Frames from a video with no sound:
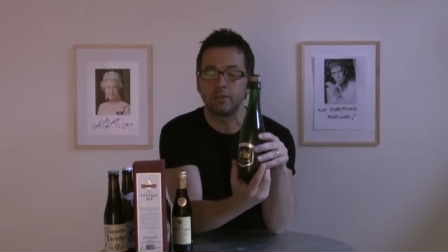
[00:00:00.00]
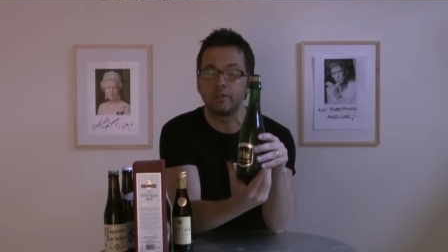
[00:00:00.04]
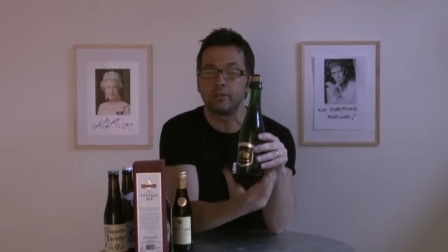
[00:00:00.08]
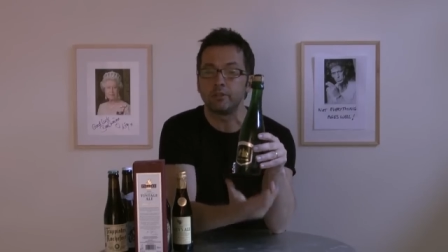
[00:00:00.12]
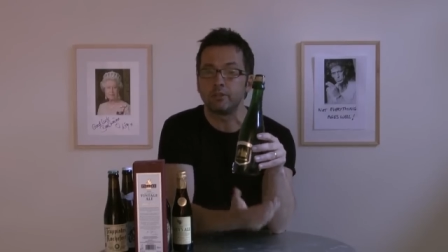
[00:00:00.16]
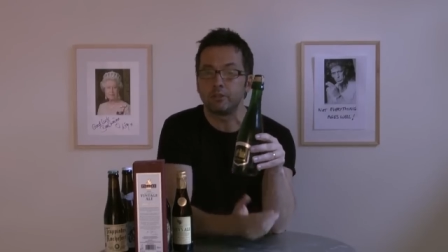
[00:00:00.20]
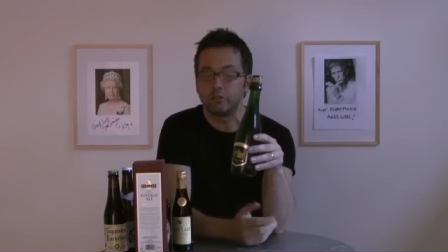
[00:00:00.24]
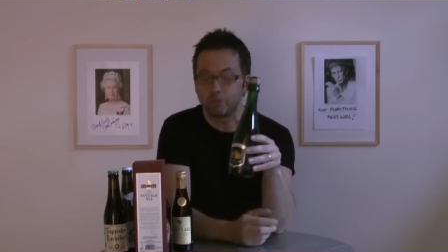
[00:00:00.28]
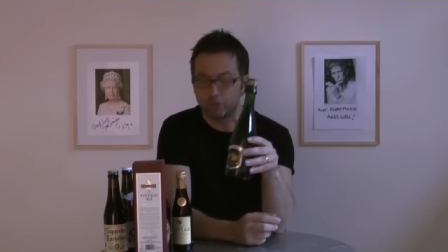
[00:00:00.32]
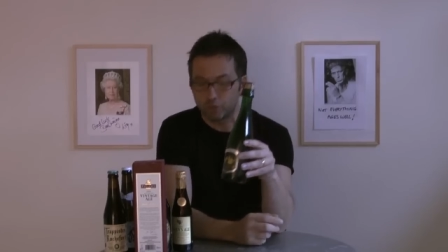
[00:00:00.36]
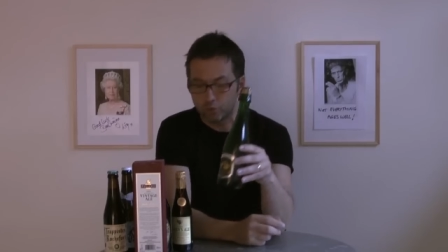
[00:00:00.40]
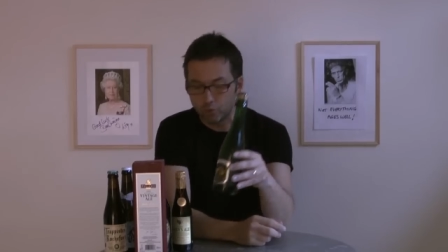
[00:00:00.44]

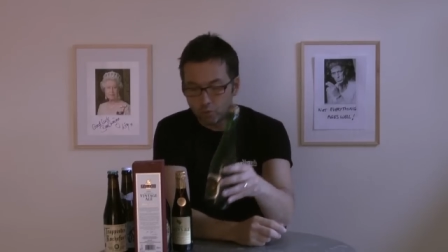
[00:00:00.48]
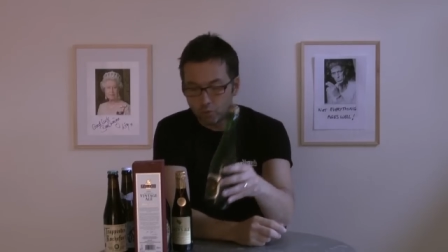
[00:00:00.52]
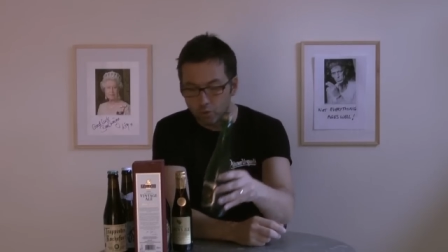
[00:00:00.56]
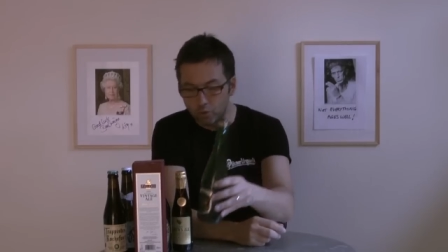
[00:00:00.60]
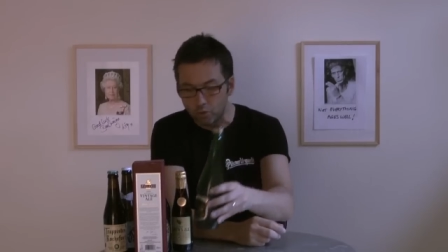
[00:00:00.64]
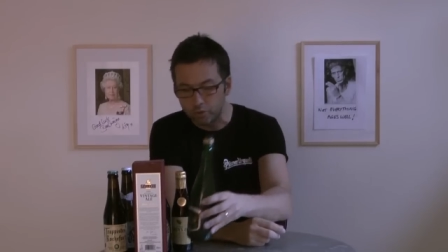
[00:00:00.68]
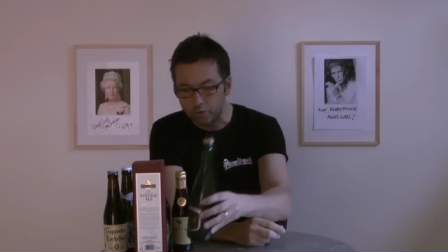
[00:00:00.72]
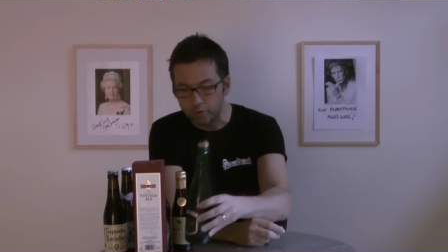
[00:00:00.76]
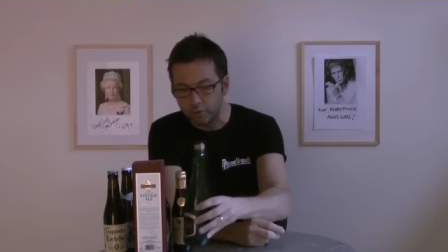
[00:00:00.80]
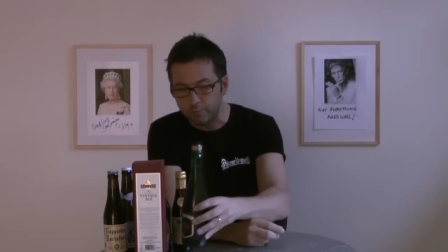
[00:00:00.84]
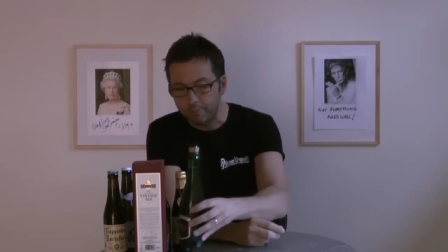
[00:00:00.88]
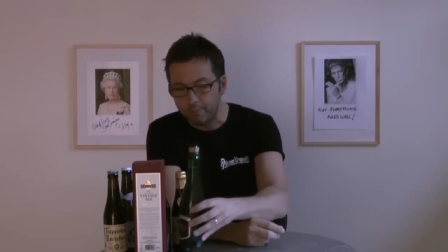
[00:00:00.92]
that you
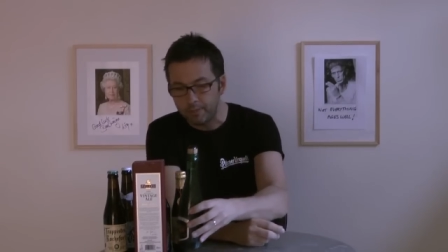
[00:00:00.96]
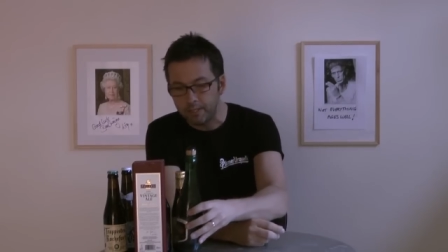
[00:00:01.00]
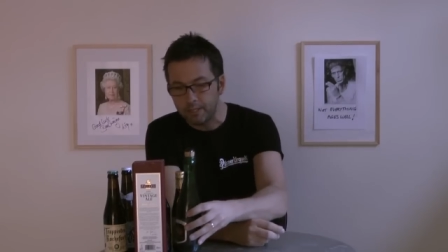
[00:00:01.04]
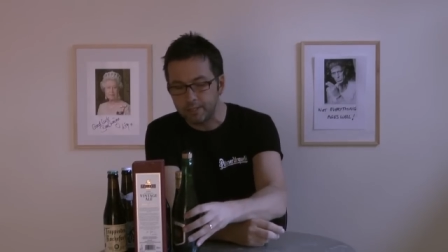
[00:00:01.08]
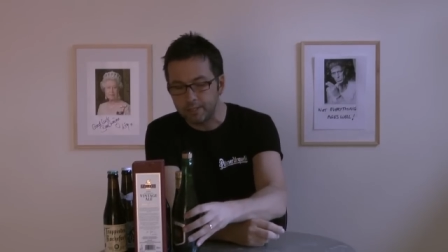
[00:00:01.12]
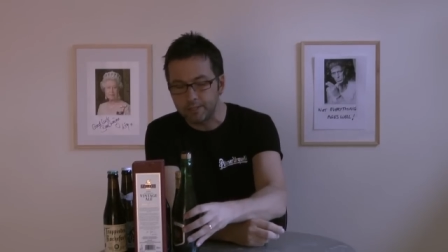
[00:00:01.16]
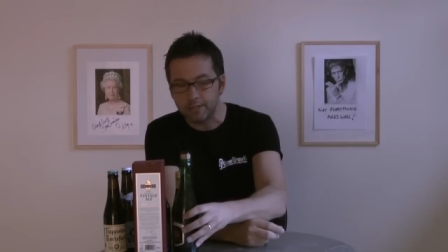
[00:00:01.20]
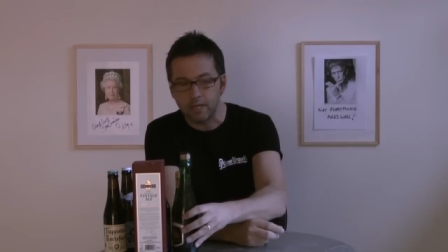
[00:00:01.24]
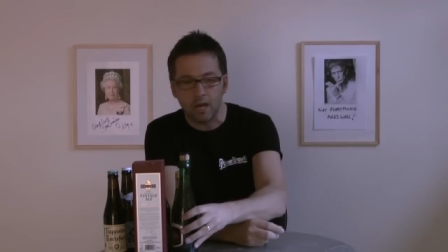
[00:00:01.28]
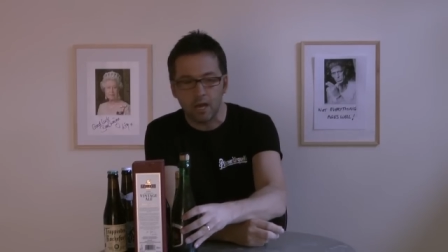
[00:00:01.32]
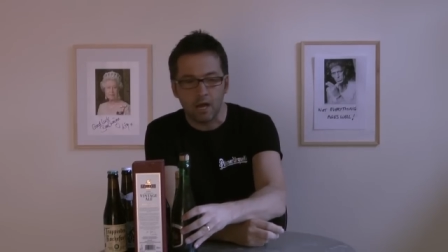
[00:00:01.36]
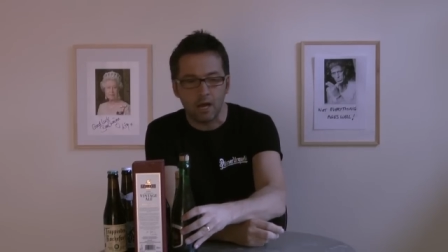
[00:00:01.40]
store your
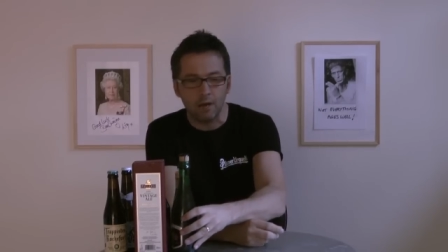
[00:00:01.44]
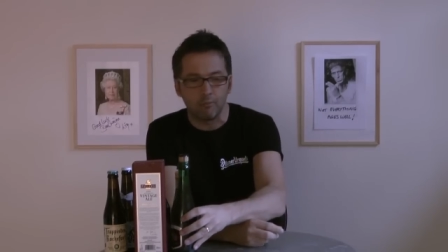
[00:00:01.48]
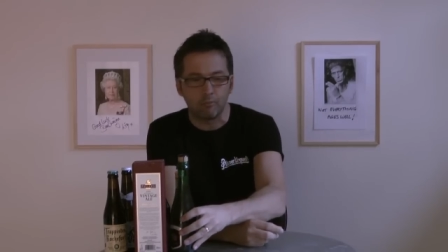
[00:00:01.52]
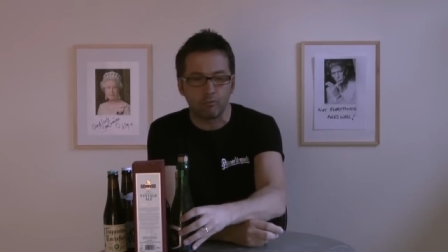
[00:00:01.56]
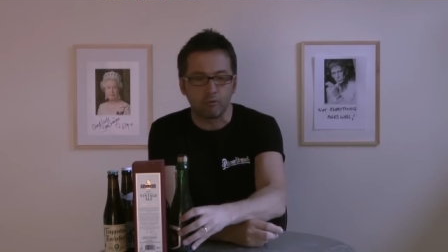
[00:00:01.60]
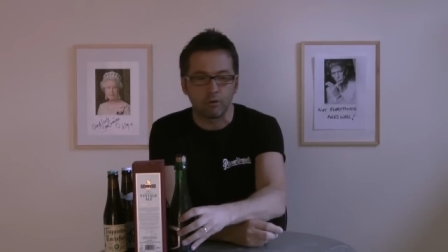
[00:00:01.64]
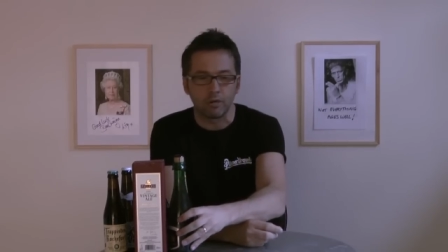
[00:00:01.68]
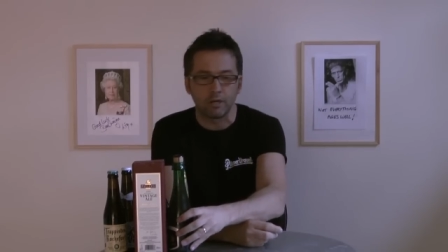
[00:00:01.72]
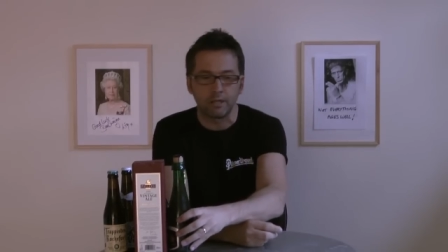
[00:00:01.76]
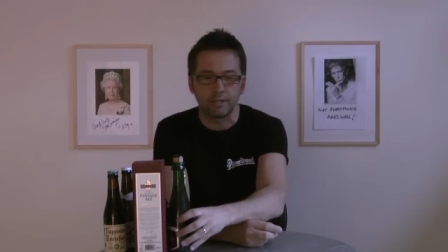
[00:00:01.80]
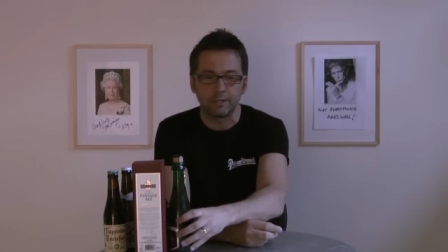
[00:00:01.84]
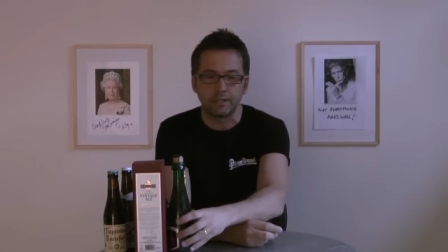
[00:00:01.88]
beers
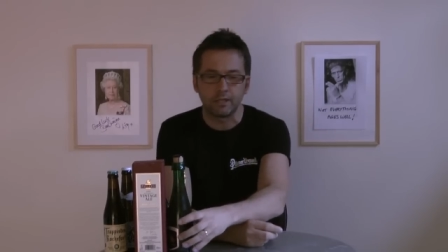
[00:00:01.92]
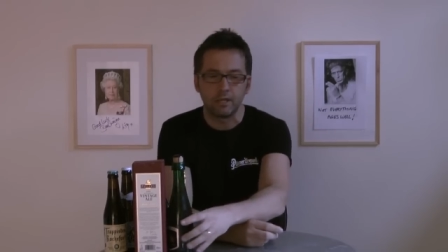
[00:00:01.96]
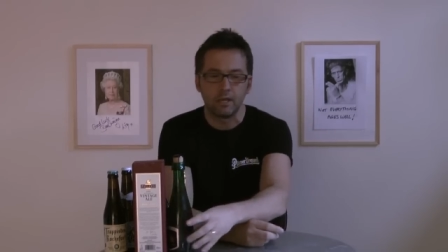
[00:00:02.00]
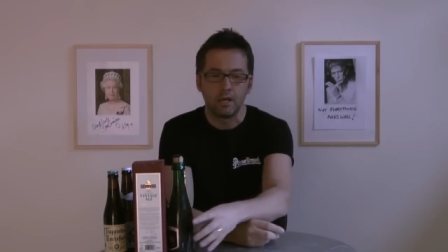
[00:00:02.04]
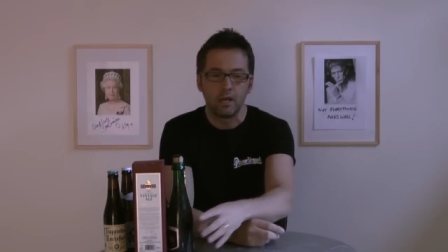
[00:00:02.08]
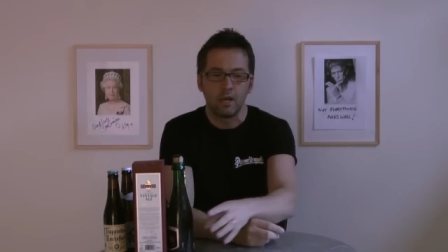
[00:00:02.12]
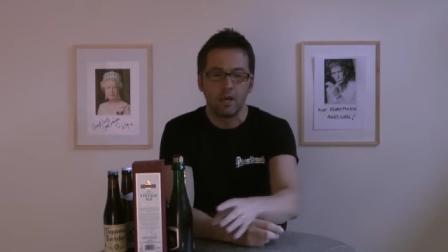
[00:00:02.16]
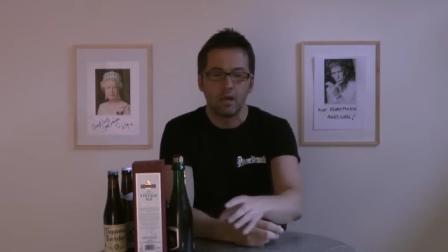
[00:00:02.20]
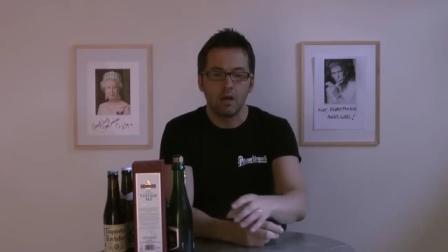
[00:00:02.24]
upright.